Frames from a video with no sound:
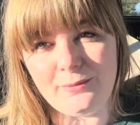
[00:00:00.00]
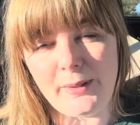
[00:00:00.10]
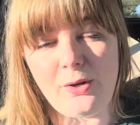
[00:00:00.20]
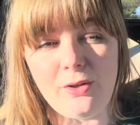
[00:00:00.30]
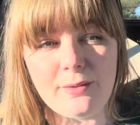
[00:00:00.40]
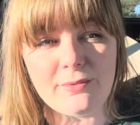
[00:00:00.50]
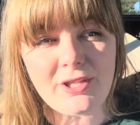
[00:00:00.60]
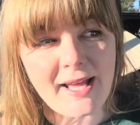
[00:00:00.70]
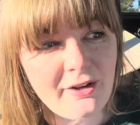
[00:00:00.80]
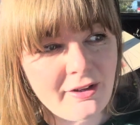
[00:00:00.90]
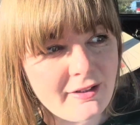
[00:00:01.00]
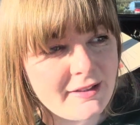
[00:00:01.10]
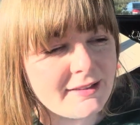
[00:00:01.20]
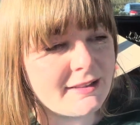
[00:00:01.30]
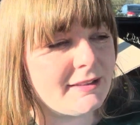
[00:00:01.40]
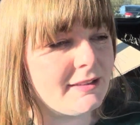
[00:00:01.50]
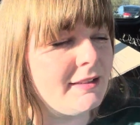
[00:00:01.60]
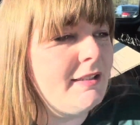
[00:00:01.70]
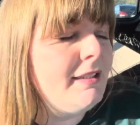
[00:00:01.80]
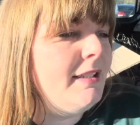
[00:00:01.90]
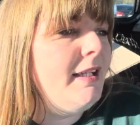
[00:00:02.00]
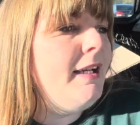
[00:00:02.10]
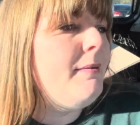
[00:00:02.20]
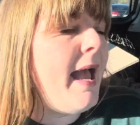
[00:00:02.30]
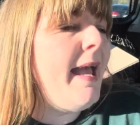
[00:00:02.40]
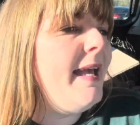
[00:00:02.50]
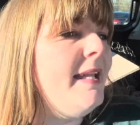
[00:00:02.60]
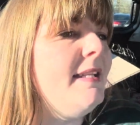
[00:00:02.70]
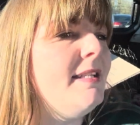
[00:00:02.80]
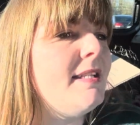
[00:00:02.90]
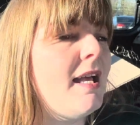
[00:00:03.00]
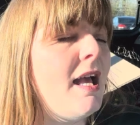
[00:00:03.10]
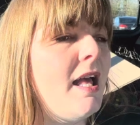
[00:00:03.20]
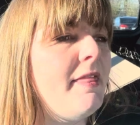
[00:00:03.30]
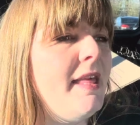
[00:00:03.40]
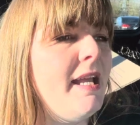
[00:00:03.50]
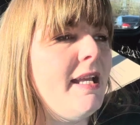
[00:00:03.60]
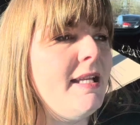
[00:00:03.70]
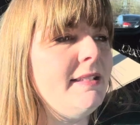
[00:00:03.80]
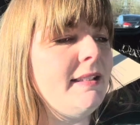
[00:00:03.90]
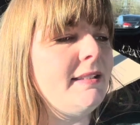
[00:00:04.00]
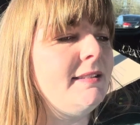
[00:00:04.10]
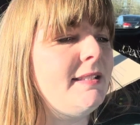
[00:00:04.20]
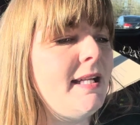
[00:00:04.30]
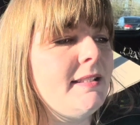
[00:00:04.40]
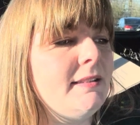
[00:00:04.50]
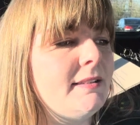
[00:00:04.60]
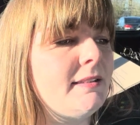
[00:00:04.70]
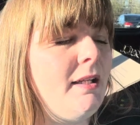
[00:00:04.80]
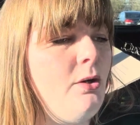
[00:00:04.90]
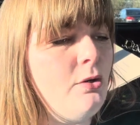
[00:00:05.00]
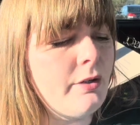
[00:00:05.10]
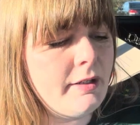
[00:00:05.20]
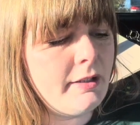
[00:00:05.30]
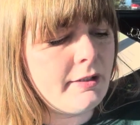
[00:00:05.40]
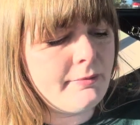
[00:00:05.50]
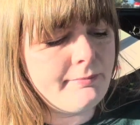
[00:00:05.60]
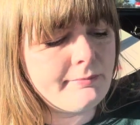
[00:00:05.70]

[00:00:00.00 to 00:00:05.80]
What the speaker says: We call them shadows, and there is a sense or a